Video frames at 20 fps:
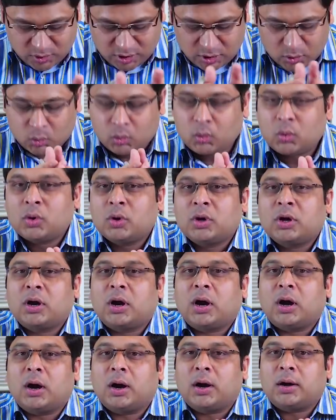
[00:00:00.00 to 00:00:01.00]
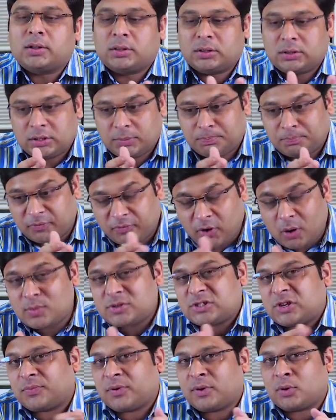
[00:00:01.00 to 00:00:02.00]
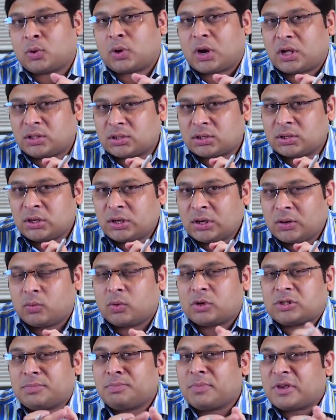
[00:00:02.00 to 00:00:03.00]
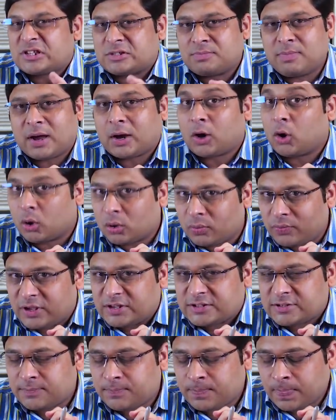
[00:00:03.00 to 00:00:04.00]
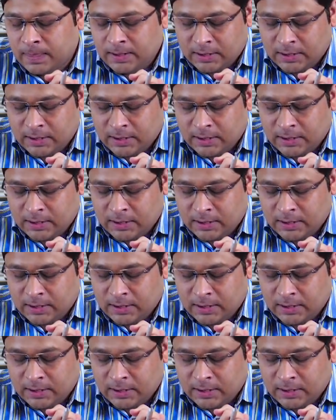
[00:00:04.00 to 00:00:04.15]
the performance of UNO rather was a mixed bag always.